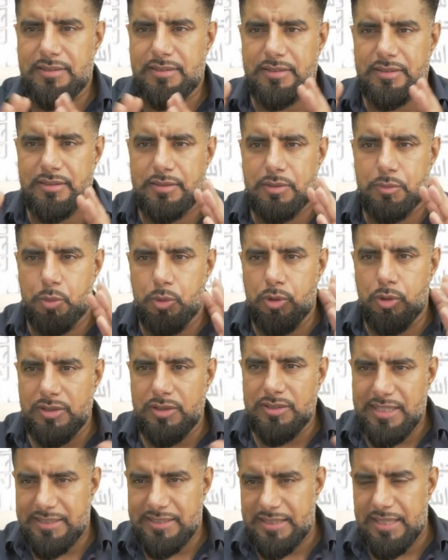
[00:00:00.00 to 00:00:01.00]
the
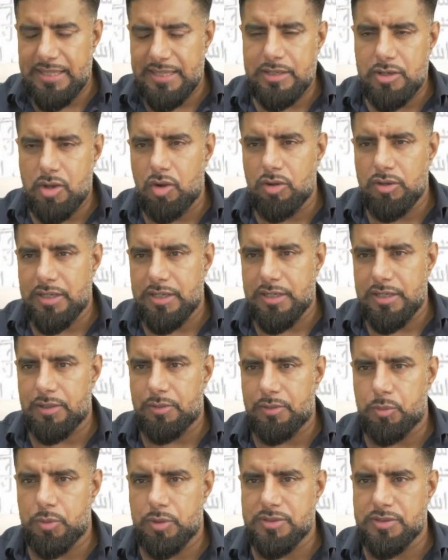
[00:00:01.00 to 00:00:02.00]
world that they conquer
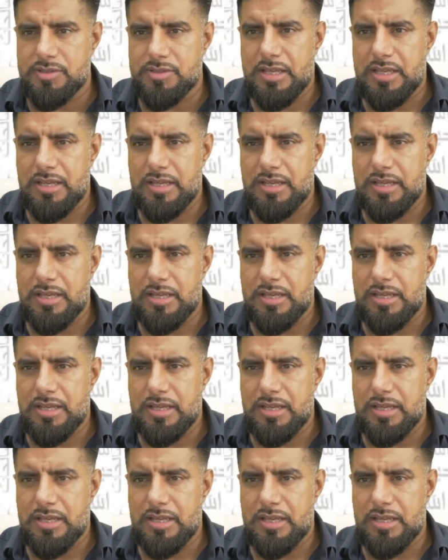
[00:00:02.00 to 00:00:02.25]
was